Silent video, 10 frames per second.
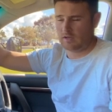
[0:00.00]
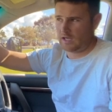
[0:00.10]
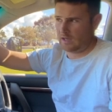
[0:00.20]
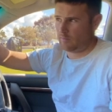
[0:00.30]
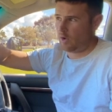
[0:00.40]

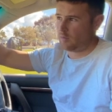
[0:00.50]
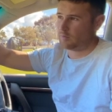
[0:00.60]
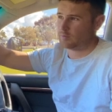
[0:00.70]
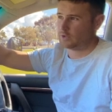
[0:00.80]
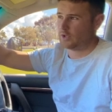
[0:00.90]
Um, I
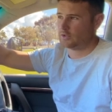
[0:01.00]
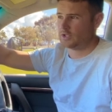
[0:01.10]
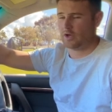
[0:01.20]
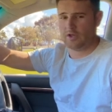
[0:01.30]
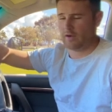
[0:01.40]
chose to
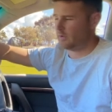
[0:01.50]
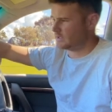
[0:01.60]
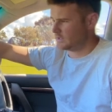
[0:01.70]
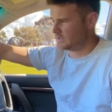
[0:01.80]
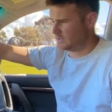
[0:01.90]
go that one
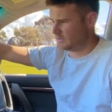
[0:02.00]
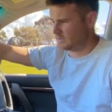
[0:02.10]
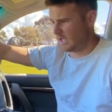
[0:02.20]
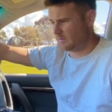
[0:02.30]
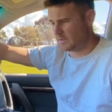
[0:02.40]
because it
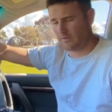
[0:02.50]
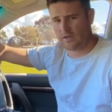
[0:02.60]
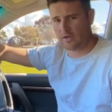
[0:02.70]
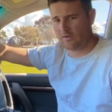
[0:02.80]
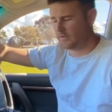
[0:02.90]
keeps
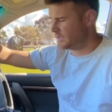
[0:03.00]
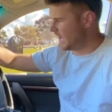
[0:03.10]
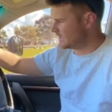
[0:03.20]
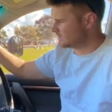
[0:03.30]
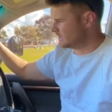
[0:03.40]
everything off the
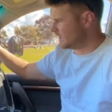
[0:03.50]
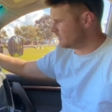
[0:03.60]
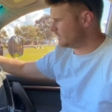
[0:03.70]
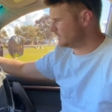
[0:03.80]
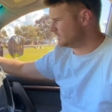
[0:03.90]
dash. The other
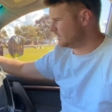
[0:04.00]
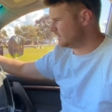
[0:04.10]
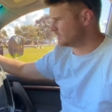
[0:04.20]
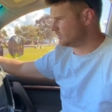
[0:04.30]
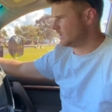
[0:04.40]
one is a
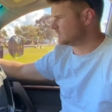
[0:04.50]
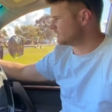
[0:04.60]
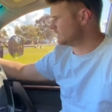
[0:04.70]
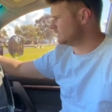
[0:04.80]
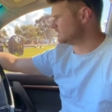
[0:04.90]
square
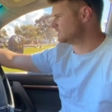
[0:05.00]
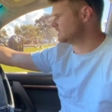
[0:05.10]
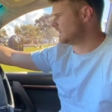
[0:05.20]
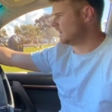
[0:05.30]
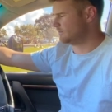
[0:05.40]
screen
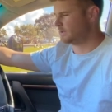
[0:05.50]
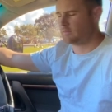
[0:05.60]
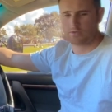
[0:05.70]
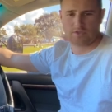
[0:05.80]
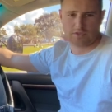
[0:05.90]
that um,
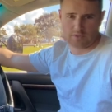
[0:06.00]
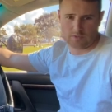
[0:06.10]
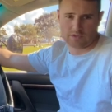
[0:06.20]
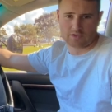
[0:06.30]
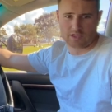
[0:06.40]
clips onto your
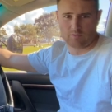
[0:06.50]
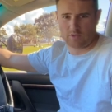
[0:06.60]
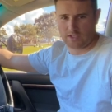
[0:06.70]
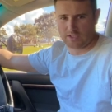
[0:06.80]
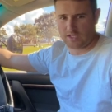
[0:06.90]
windscreen
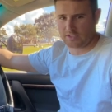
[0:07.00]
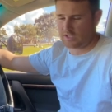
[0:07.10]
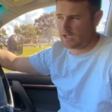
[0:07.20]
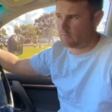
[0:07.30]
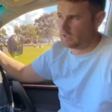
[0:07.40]
with a suction
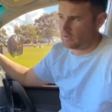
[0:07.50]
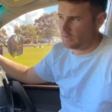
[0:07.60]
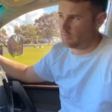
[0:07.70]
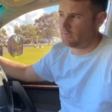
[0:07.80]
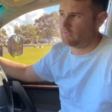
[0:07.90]
cap mount
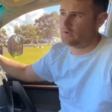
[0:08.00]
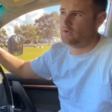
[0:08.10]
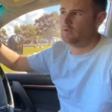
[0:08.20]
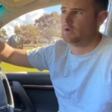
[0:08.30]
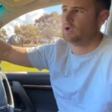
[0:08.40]
like my phone
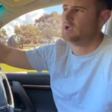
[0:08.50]
holder.